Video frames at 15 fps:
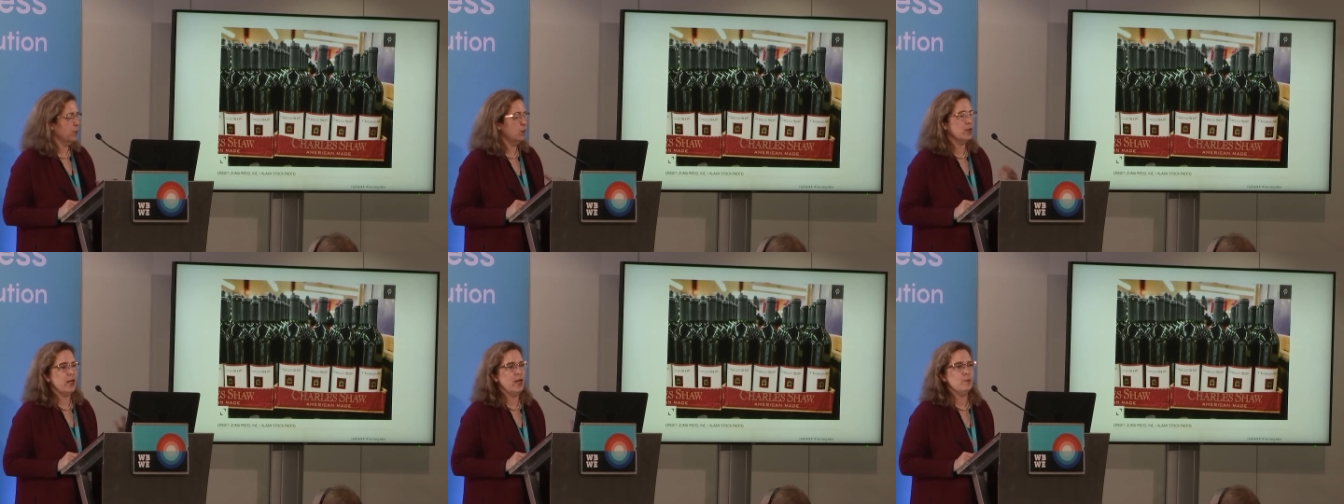
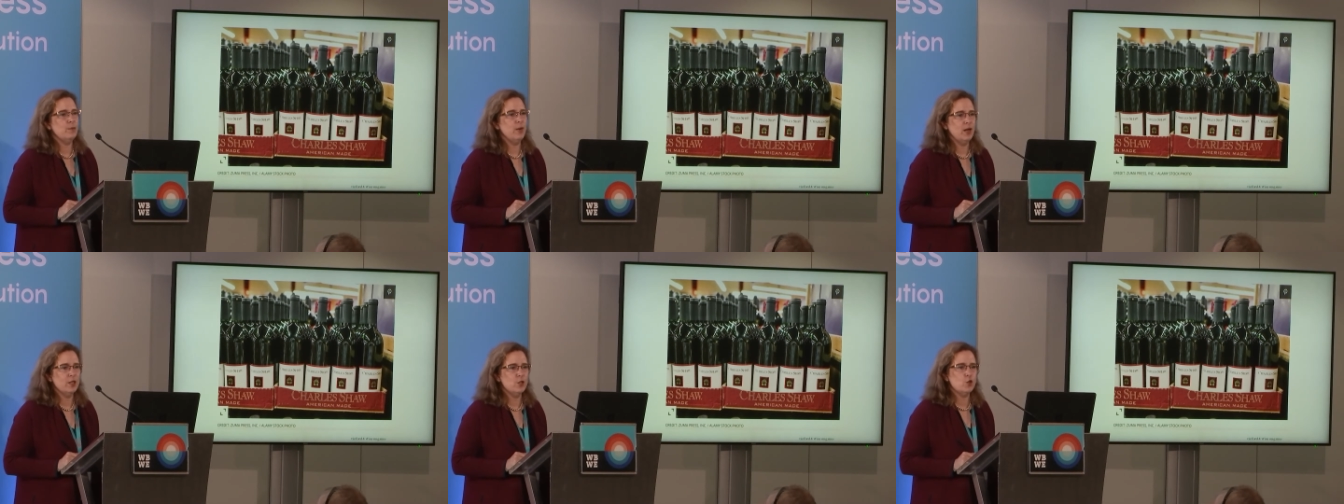put out
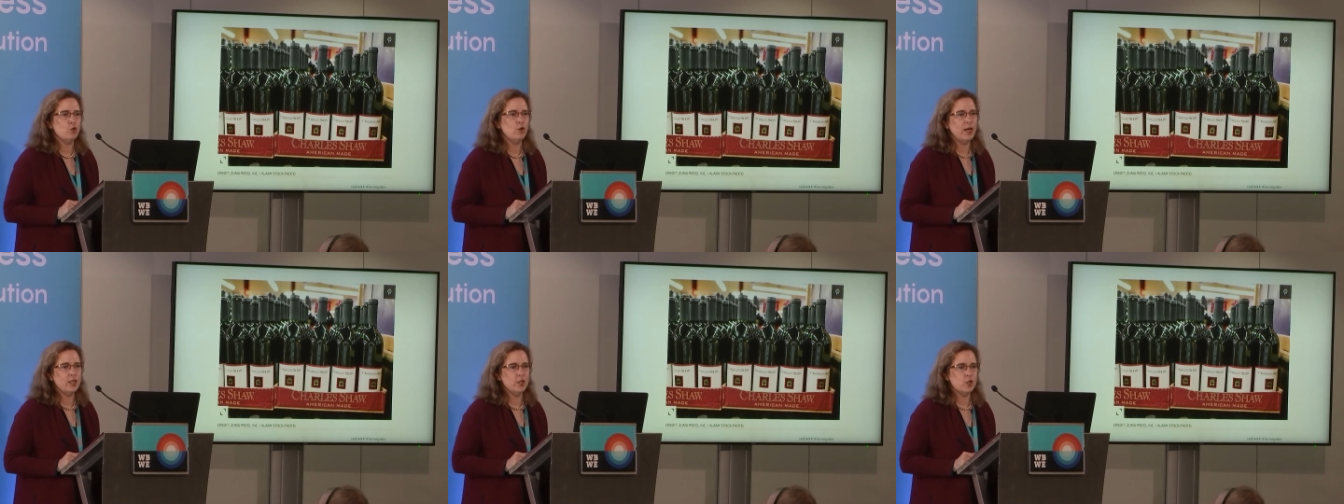by
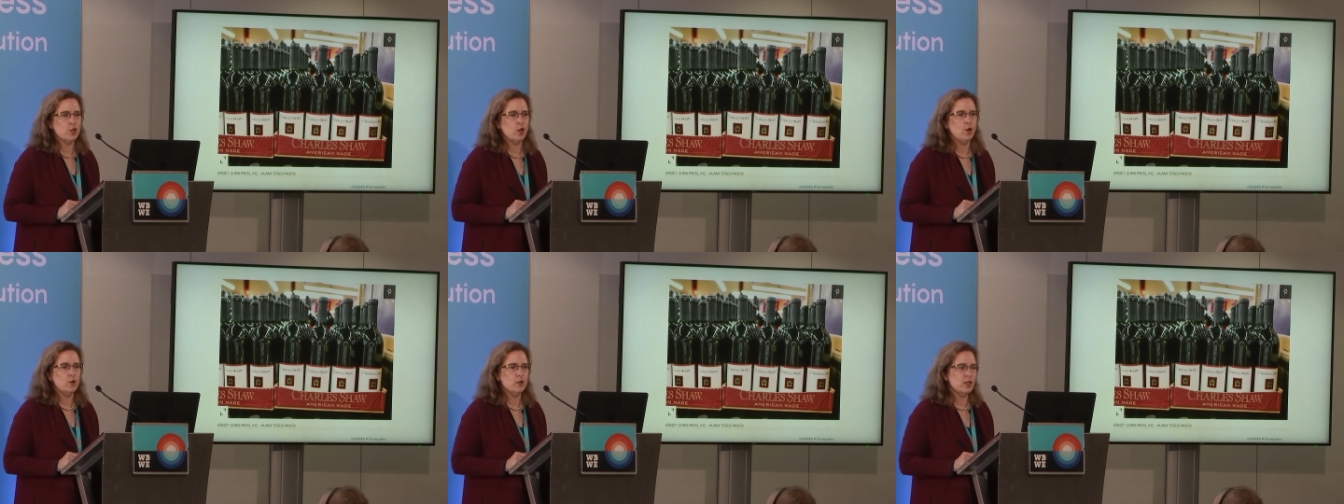Trader
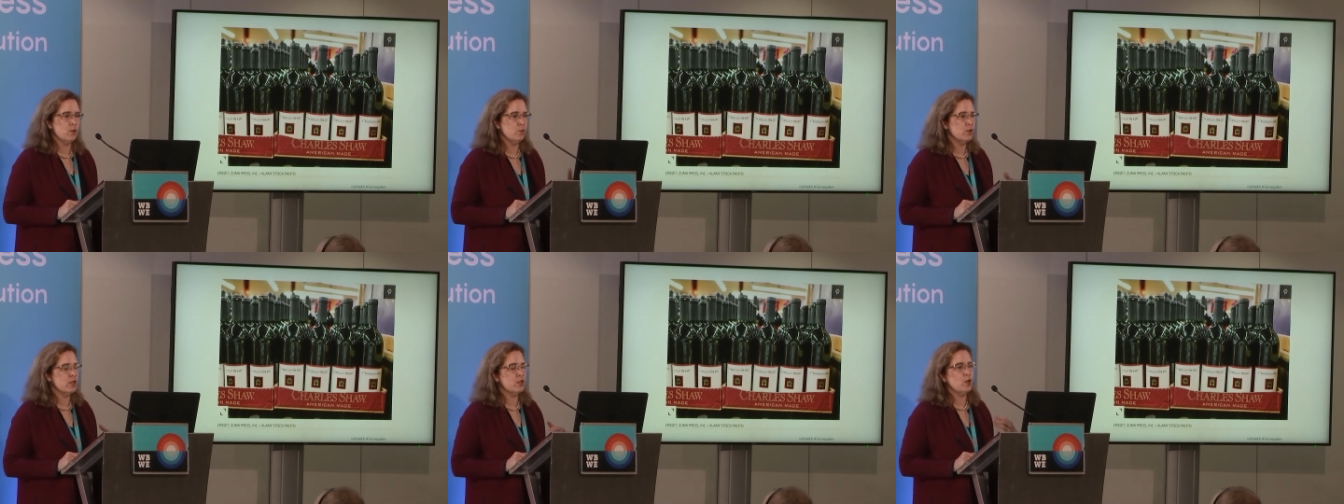Joe's, and
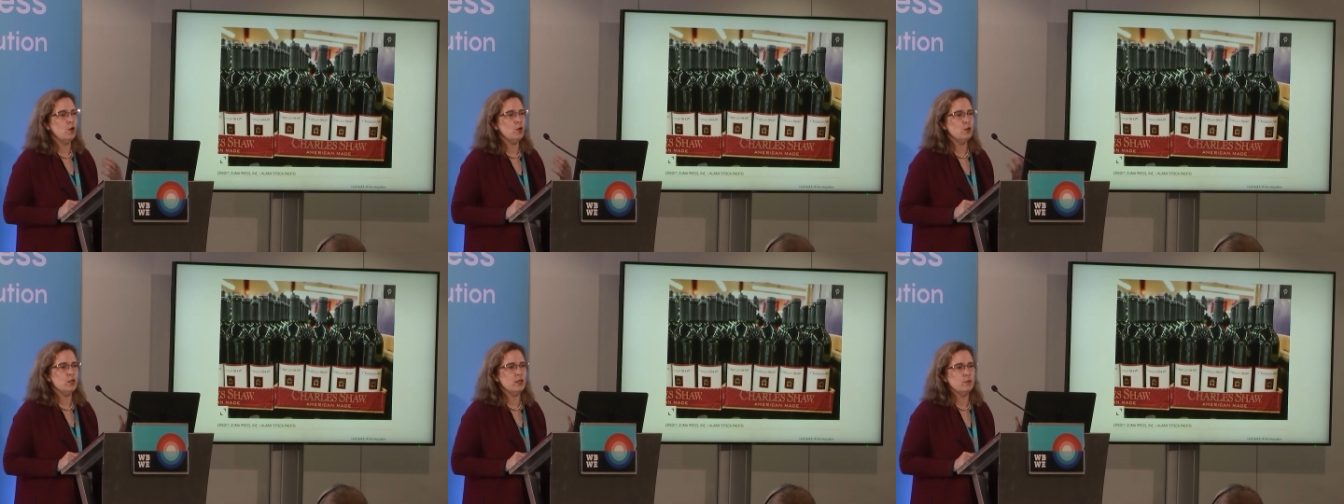it was sold,